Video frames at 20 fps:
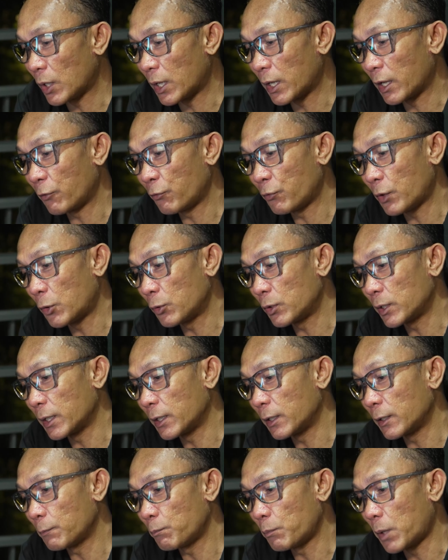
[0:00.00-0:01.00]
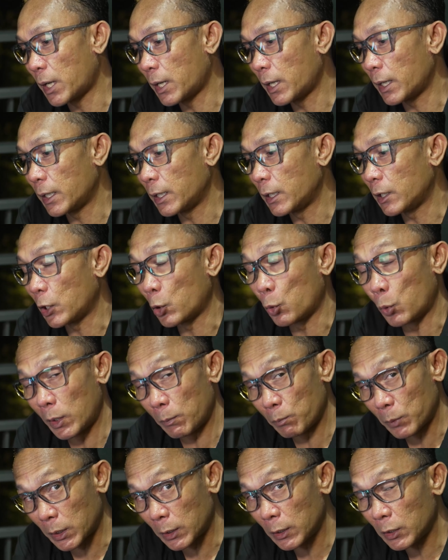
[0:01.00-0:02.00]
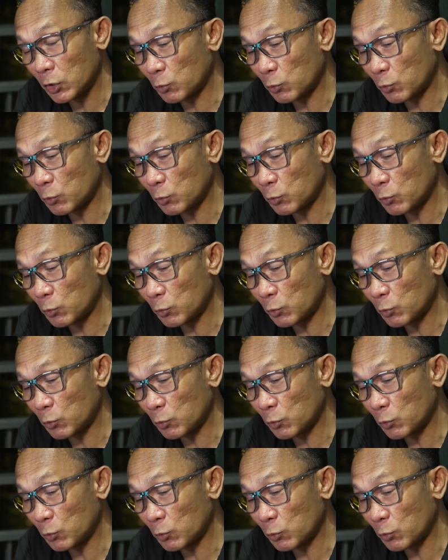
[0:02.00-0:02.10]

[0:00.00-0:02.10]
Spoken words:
I have found that my equipment,